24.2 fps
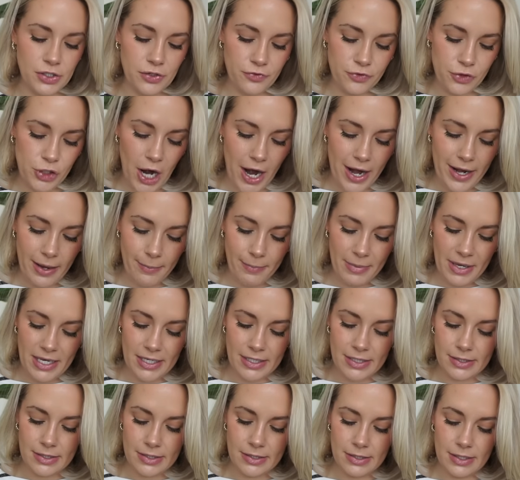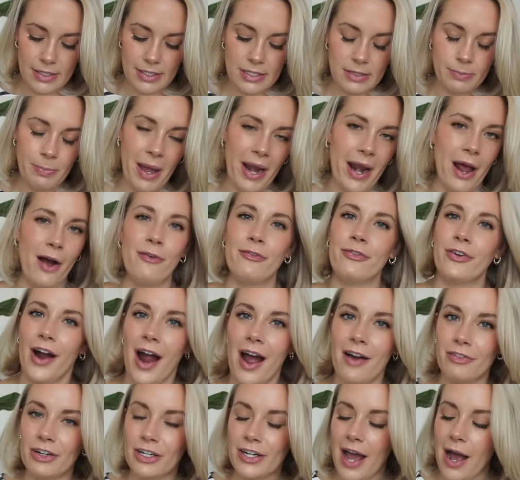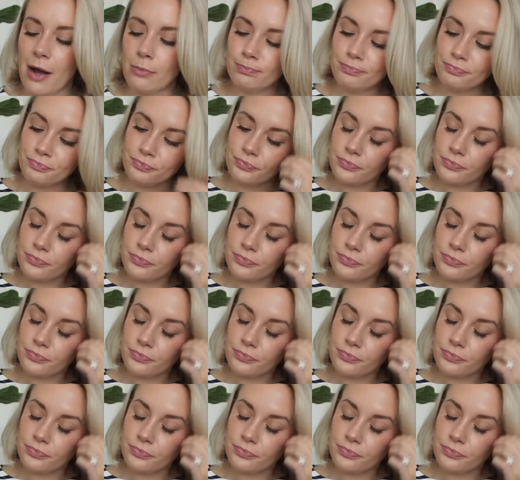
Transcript: you've tried it because it's been out forever now.